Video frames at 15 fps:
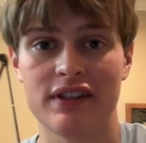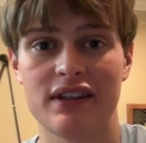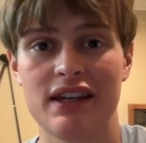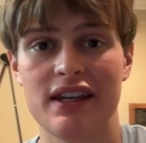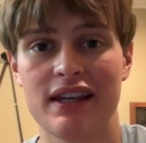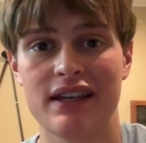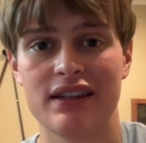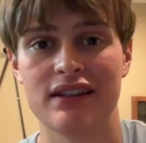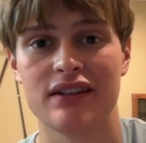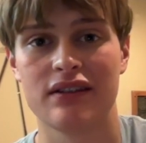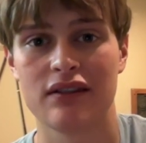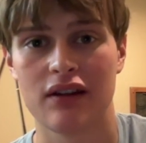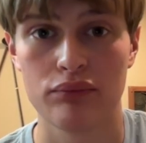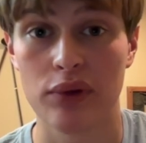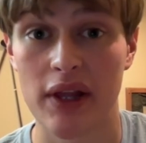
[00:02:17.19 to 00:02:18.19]
He is
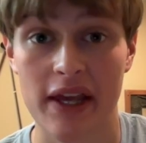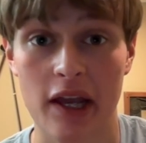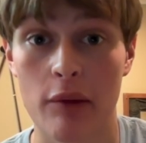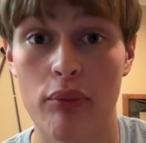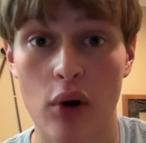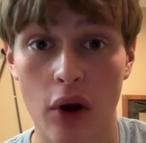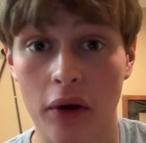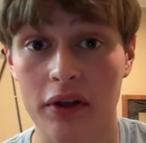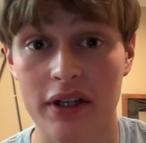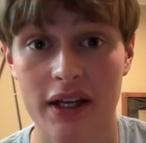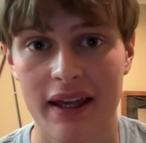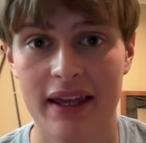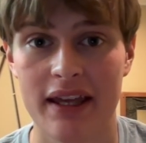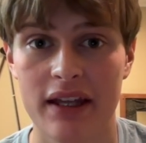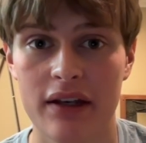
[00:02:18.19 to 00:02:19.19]
playing a part
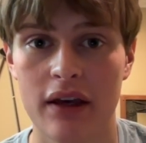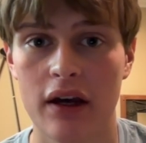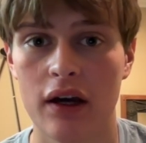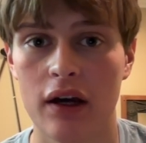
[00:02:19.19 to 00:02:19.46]
in